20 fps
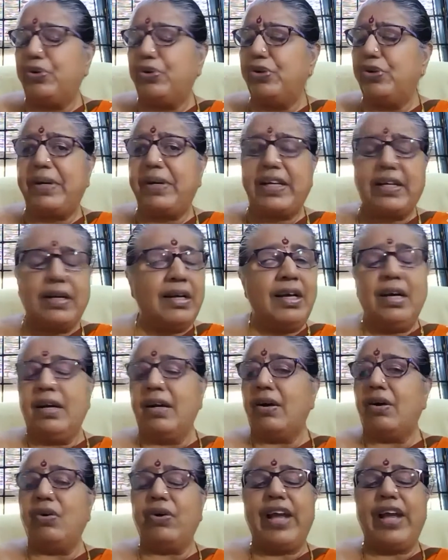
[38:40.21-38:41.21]
You may,
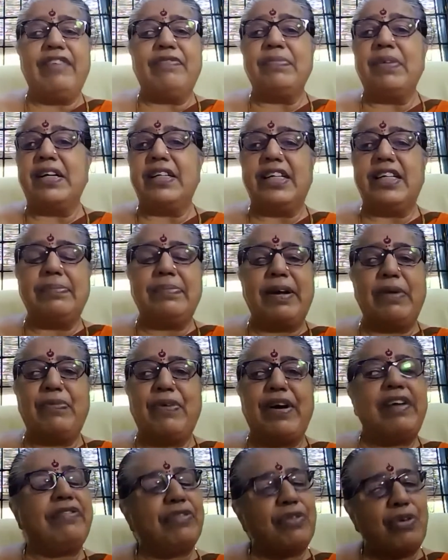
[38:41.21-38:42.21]
okay, I've murdered my wife.